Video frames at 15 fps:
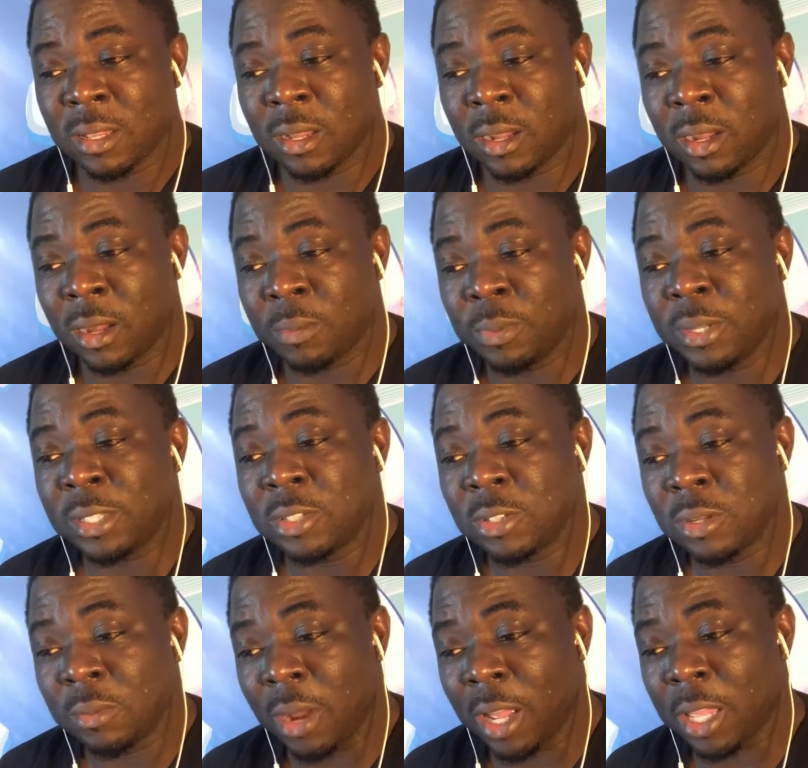uh, bring to
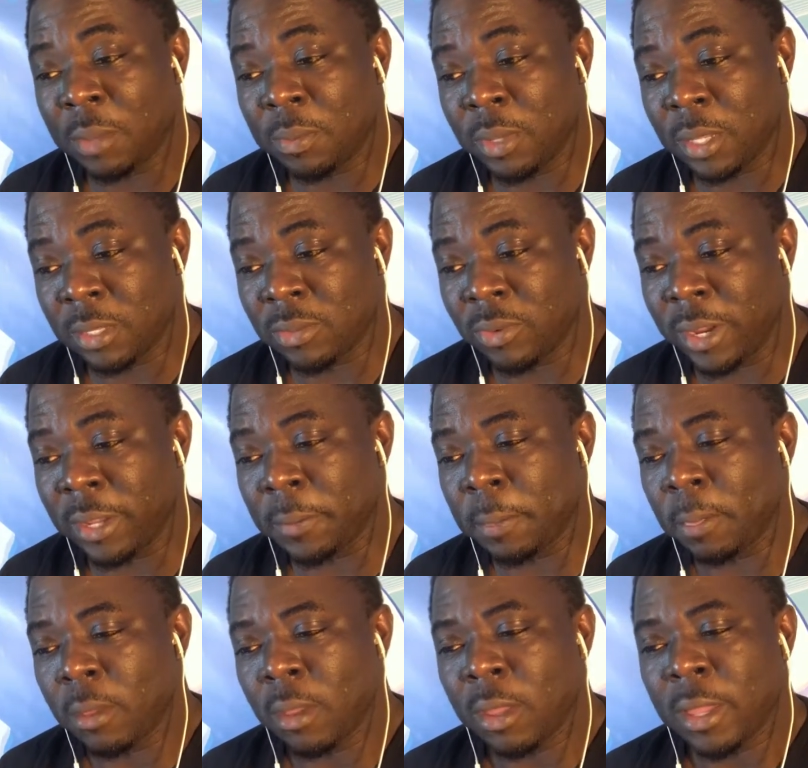the marketplace, right?
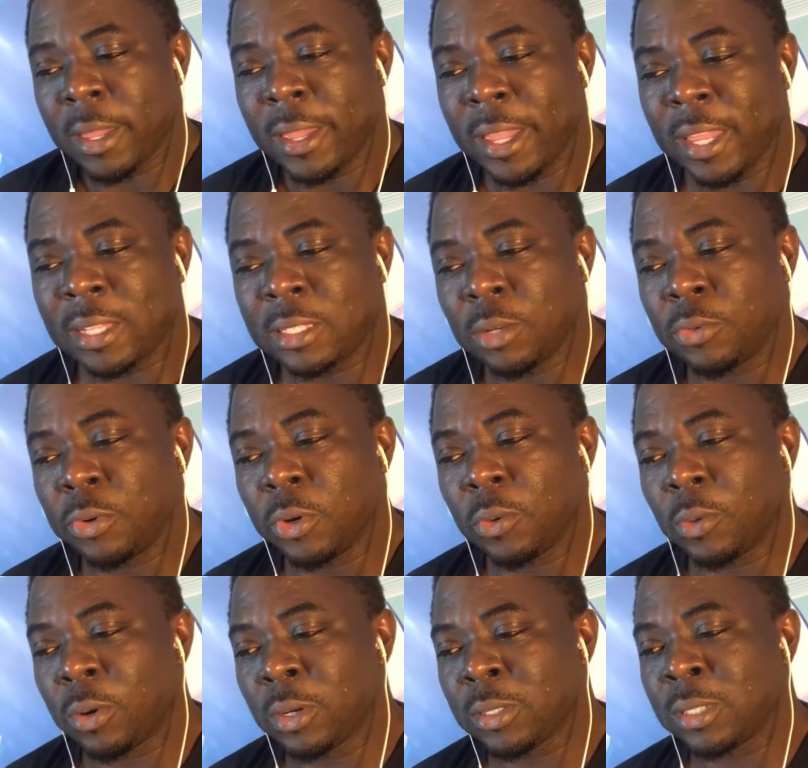In the real
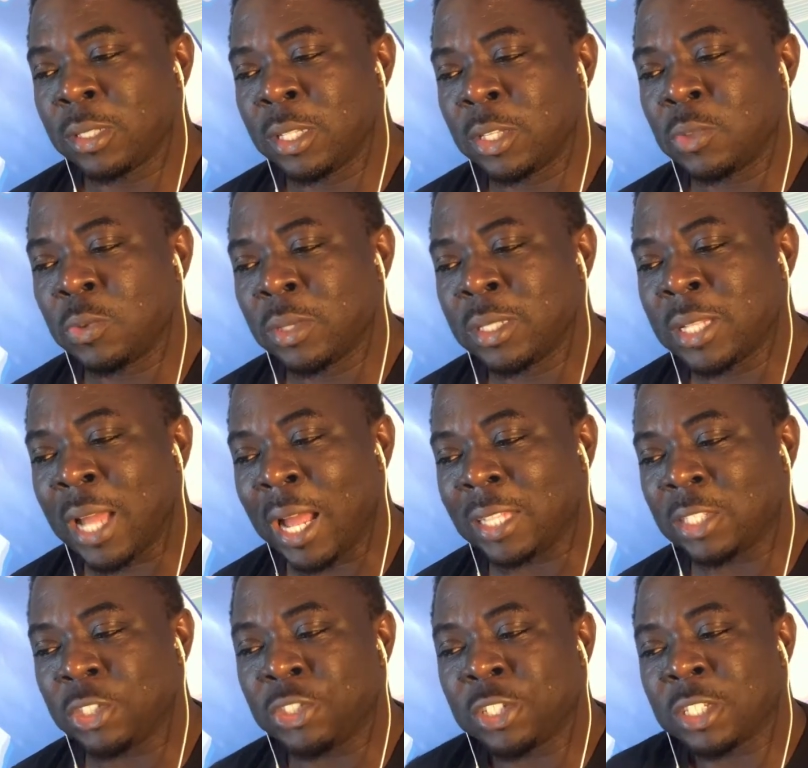world, this will
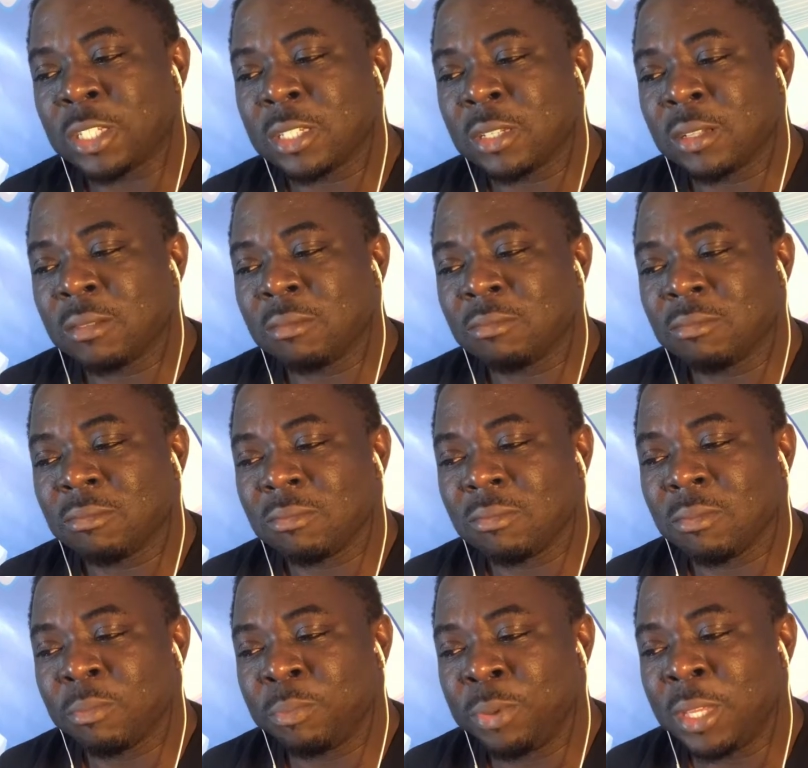not just
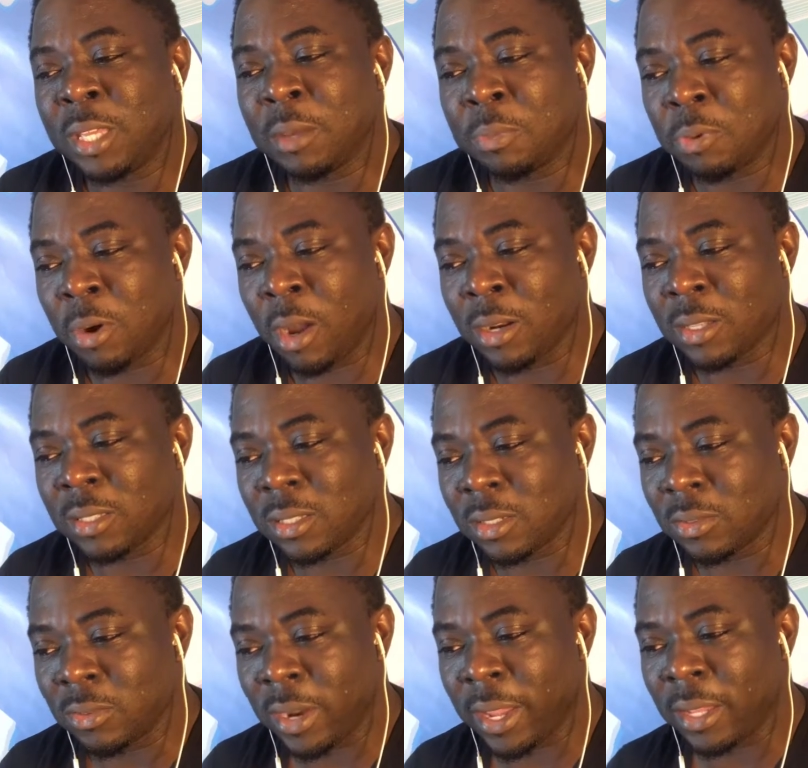be a product,
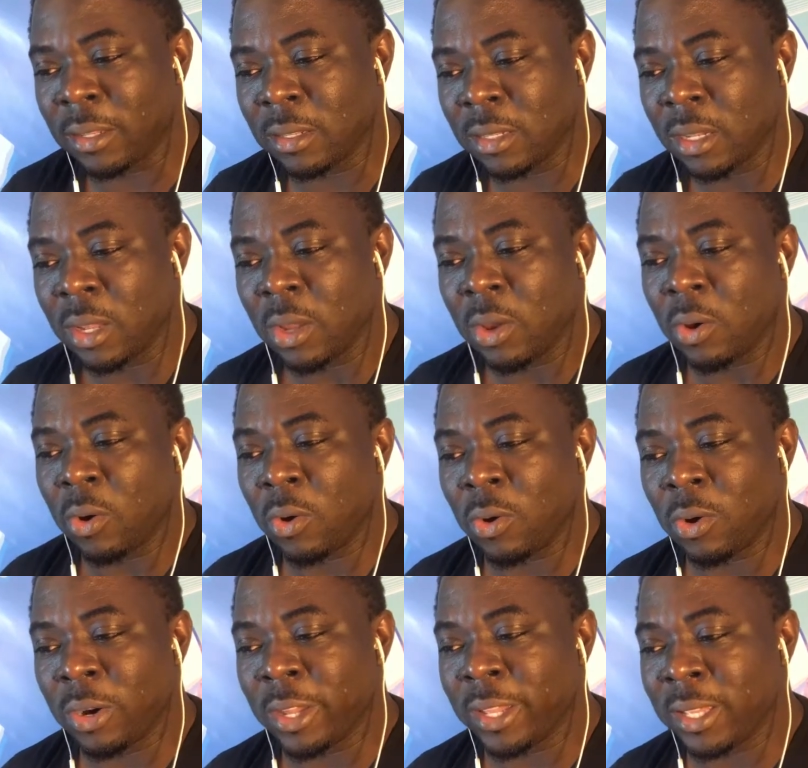right?
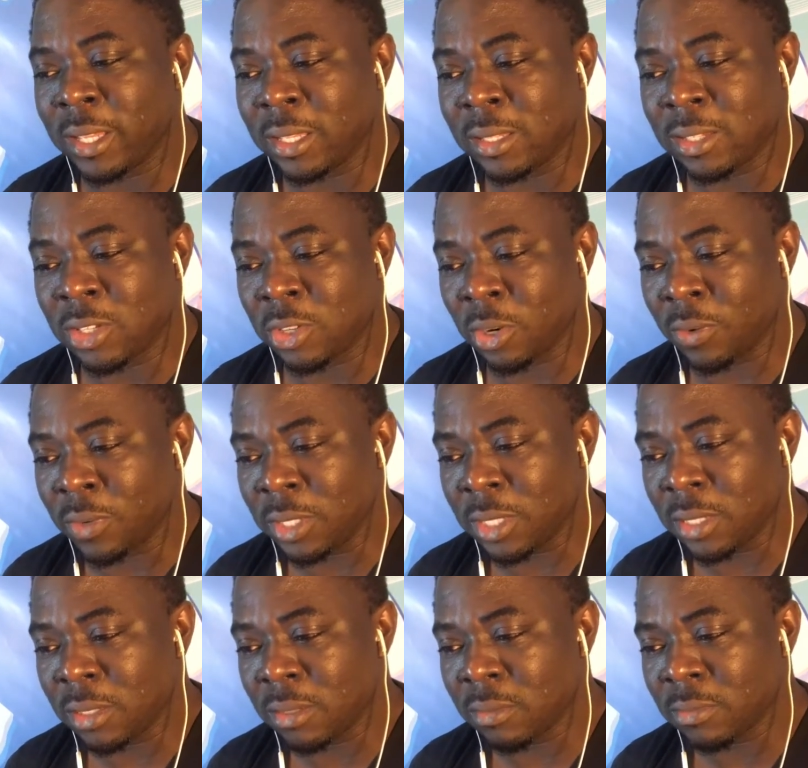Or a
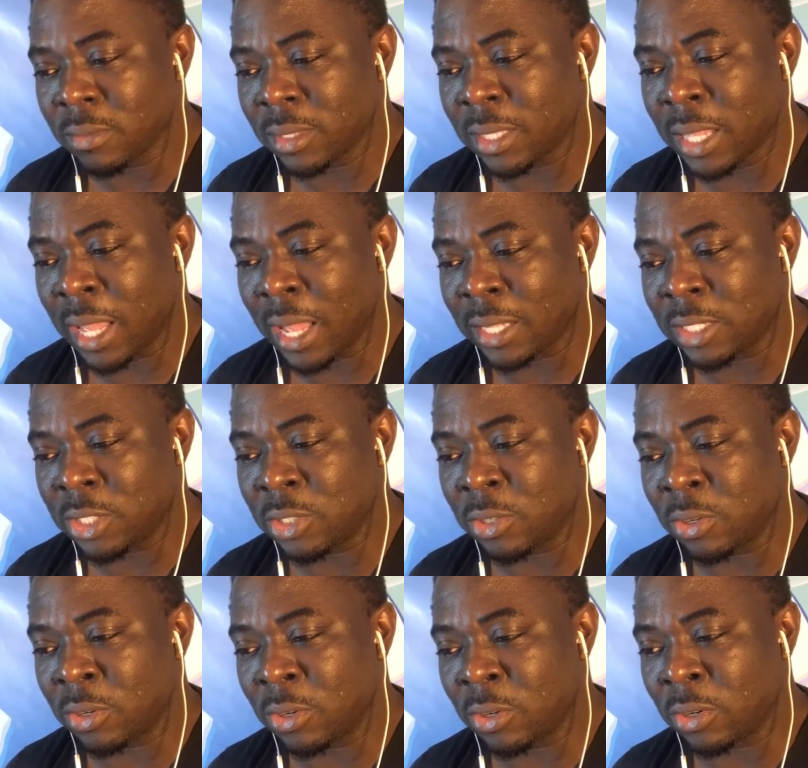service that you